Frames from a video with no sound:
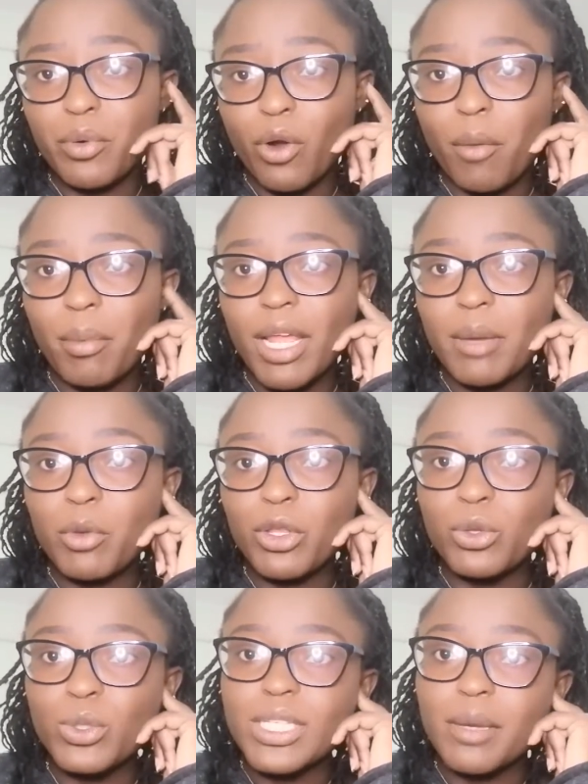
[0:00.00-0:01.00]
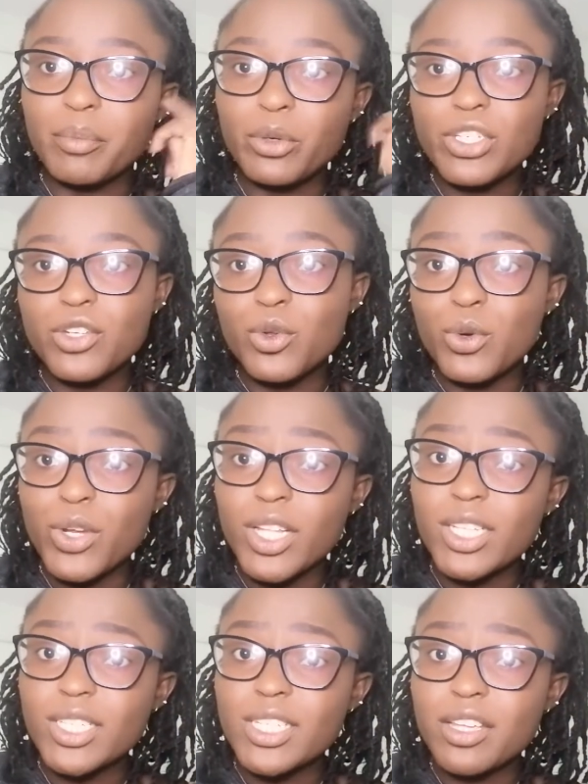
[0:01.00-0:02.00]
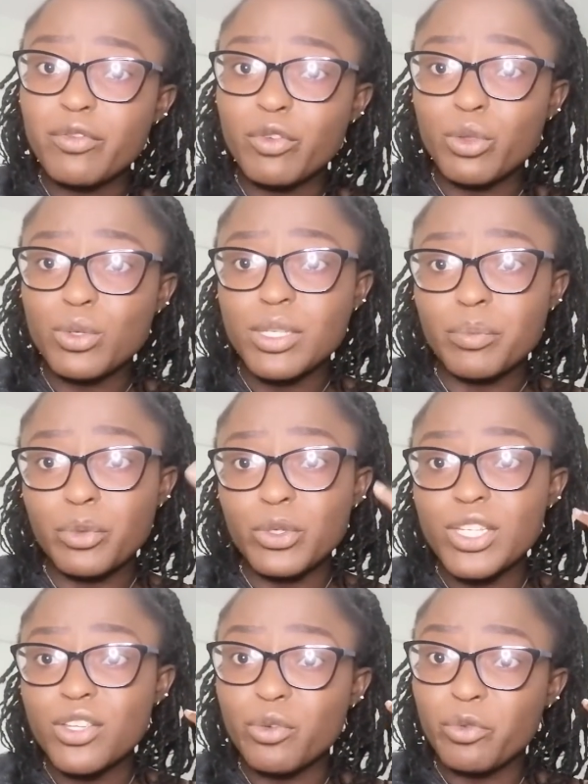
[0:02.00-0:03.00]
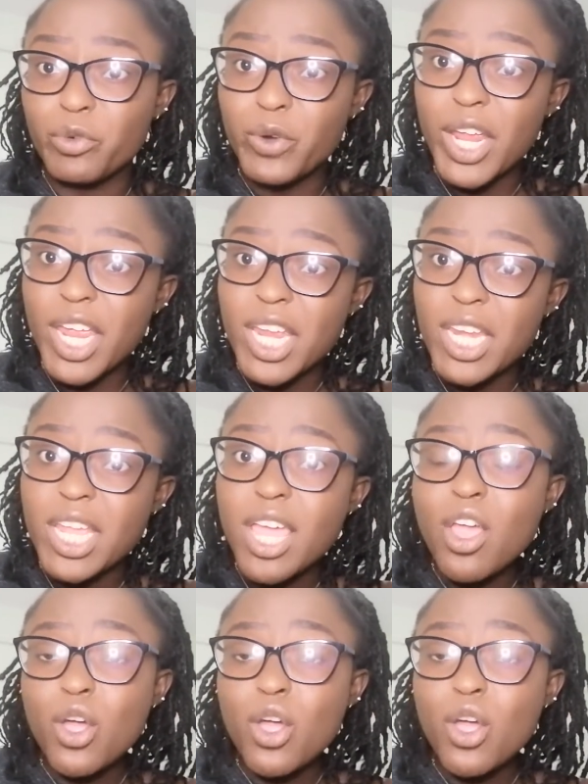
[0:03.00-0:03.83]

problem with you supporting your relative, with you supporting your friend,